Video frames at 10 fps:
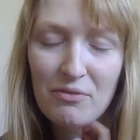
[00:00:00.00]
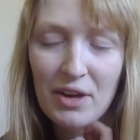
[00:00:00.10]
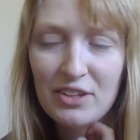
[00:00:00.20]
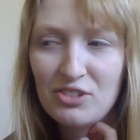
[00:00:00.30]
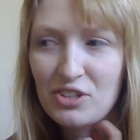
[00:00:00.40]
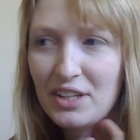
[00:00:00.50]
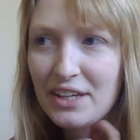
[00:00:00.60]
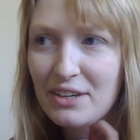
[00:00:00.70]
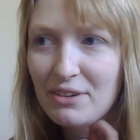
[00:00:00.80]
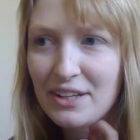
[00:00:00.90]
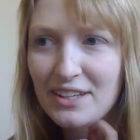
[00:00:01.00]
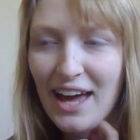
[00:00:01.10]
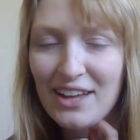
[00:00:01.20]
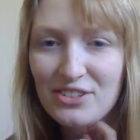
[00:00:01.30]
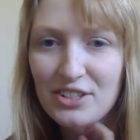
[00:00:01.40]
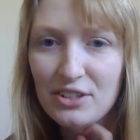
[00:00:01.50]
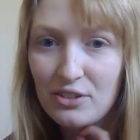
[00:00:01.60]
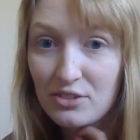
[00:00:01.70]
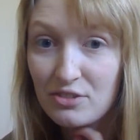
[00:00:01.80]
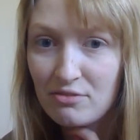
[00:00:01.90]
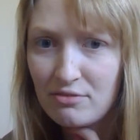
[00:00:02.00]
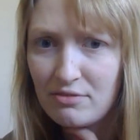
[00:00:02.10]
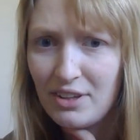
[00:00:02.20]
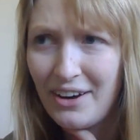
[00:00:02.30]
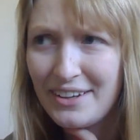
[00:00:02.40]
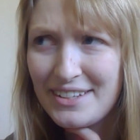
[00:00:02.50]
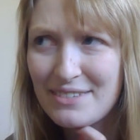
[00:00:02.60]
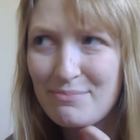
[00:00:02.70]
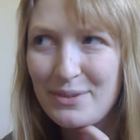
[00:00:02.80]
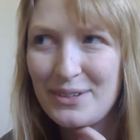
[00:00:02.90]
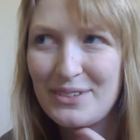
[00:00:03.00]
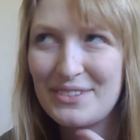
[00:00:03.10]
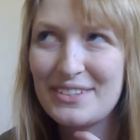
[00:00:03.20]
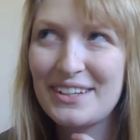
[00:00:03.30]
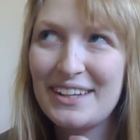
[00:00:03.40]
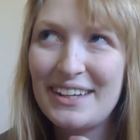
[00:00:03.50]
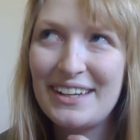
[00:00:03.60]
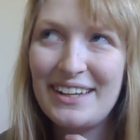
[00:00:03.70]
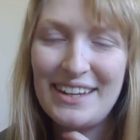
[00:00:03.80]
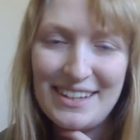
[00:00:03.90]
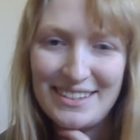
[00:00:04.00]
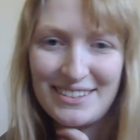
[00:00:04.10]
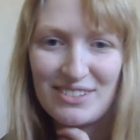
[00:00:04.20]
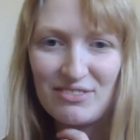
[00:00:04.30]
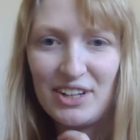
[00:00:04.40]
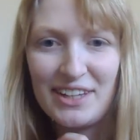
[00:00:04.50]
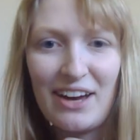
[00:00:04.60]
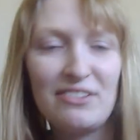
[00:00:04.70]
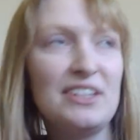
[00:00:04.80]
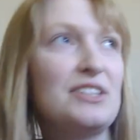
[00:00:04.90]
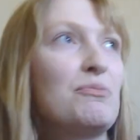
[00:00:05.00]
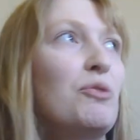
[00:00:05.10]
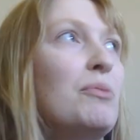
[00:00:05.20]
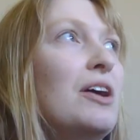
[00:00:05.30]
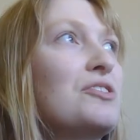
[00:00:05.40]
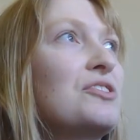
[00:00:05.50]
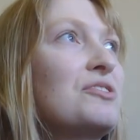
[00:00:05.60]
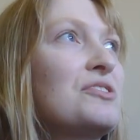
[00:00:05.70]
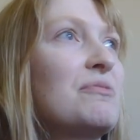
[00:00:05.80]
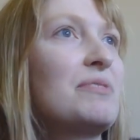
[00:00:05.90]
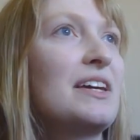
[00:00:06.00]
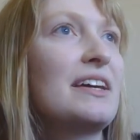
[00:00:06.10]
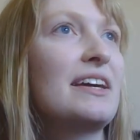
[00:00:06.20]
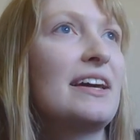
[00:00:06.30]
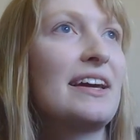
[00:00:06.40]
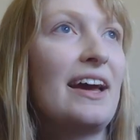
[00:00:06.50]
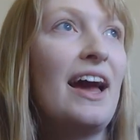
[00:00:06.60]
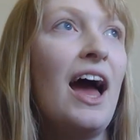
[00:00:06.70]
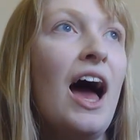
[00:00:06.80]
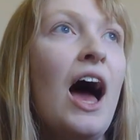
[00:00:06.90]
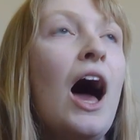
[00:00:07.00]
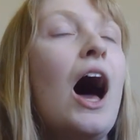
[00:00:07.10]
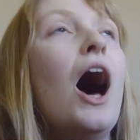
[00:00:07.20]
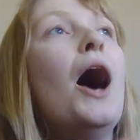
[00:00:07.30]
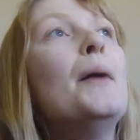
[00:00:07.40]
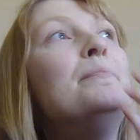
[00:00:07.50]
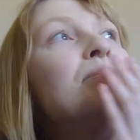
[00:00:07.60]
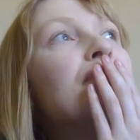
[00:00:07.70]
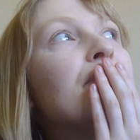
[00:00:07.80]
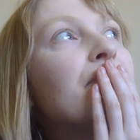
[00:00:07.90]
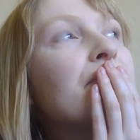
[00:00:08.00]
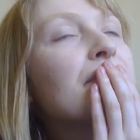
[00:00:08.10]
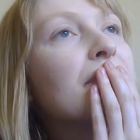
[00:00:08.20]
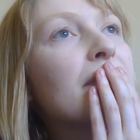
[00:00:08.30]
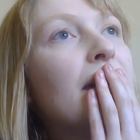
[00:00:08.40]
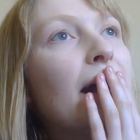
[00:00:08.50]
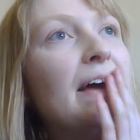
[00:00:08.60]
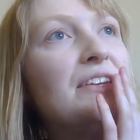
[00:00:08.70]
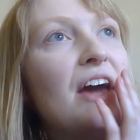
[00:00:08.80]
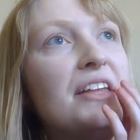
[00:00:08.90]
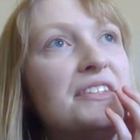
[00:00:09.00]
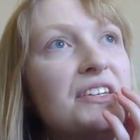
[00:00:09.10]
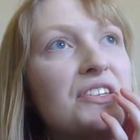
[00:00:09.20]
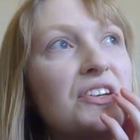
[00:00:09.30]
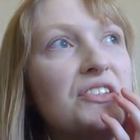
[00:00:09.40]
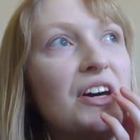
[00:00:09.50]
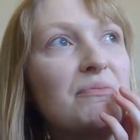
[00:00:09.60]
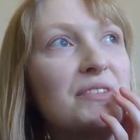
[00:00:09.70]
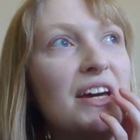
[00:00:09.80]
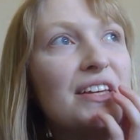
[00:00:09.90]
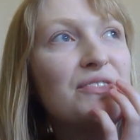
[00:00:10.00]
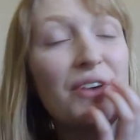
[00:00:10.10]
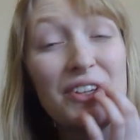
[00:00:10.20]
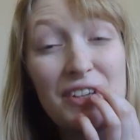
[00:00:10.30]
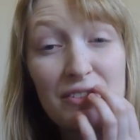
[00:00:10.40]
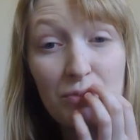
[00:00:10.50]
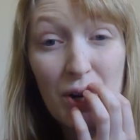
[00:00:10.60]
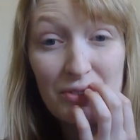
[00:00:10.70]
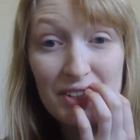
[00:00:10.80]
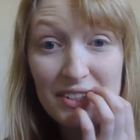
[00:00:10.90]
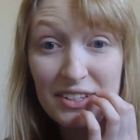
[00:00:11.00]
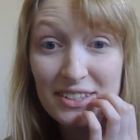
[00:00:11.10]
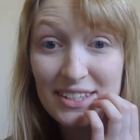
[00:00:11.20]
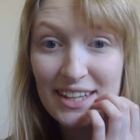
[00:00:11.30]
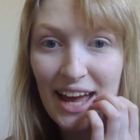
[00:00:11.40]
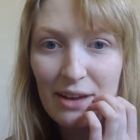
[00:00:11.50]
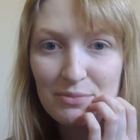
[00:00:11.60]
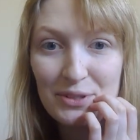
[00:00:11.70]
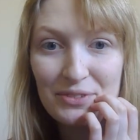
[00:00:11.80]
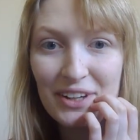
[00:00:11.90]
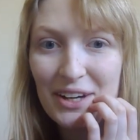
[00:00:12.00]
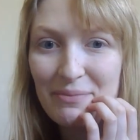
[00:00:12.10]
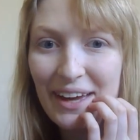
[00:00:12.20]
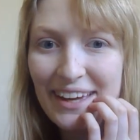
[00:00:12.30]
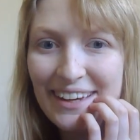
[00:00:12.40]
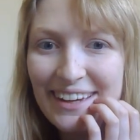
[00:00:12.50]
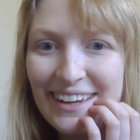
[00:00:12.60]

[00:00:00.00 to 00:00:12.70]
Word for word: eventually when it actually looks nice because it doesn't right now and needs more marginals, I'm thinking. Um, and yeah, discus updates. Finding wild discus is an absolute nightmare.